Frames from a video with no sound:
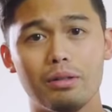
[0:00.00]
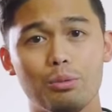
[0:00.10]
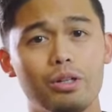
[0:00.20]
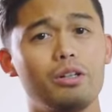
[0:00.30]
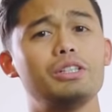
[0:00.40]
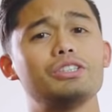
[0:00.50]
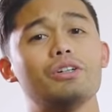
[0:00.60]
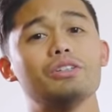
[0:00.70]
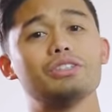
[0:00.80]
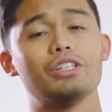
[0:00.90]
were the
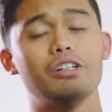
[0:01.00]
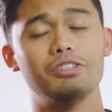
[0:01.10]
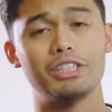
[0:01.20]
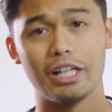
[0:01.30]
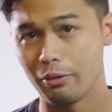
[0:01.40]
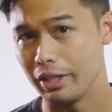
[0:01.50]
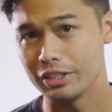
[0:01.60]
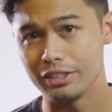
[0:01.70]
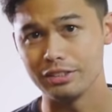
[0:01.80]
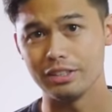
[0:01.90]
results of
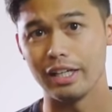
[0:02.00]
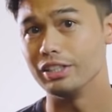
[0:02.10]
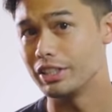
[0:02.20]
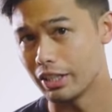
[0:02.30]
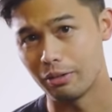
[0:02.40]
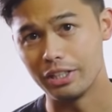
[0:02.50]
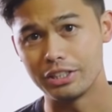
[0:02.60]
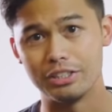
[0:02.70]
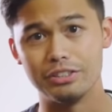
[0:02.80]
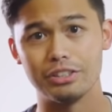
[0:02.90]
generations and
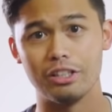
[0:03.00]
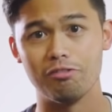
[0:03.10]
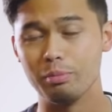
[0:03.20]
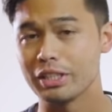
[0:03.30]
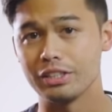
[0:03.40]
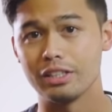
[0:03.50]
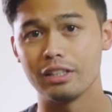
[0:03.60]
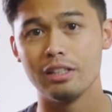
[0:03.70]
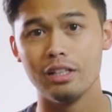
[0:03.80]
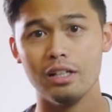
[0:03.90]
generations of
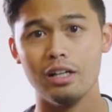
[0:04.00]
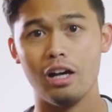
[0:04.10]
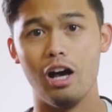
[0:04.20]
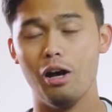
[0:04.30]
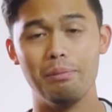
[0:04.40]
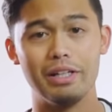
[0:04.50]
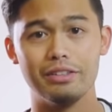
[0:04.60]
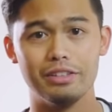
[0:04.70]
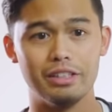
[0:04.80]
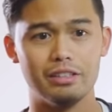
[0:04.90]
mixing,
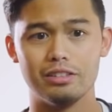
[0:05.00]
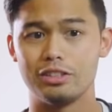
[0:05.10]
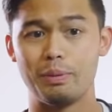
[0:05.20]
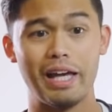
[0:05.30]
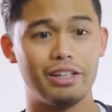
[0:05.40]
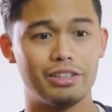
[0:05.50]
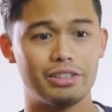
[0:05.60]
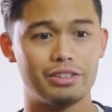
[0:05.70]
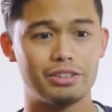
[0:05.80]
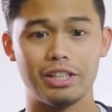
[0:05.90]
mainly Spanish,
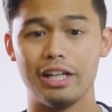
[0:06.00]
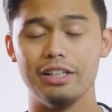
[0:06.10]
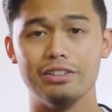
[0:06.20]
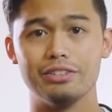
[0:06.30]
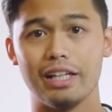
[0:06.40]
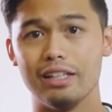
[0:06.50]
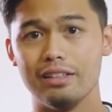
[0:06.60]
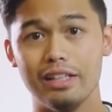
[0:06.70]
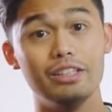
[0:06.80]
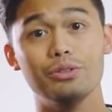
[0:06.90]
Chinese, and
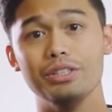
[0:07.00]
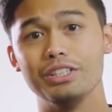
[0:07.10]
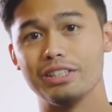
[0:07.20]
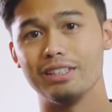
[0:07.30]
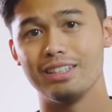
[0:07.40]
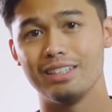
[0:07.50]
Indonesian.